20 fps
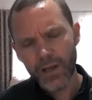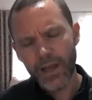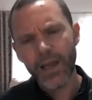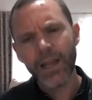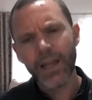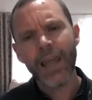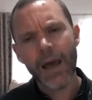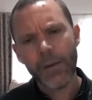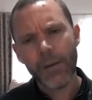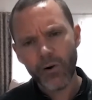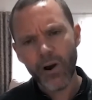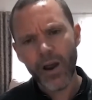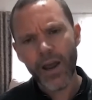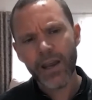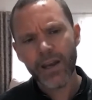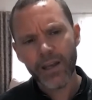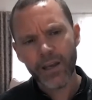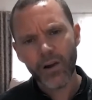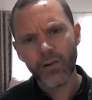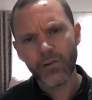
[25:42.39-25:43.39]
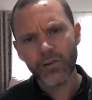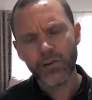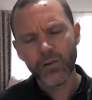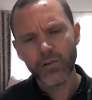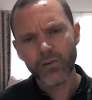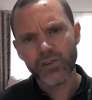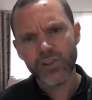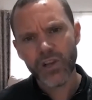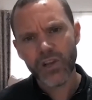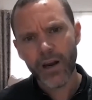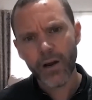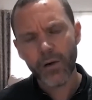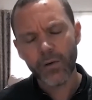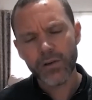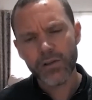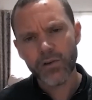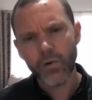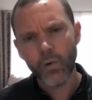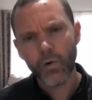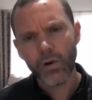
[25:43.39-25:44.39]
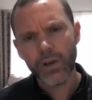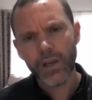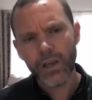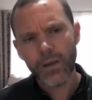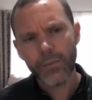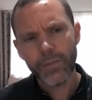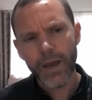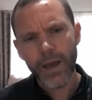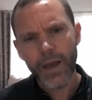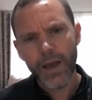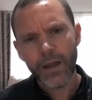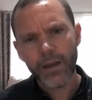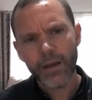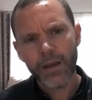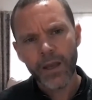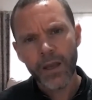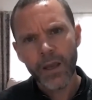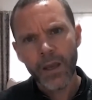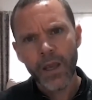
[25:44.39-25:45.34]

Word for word: elaborating on Jung's shadow and talking about,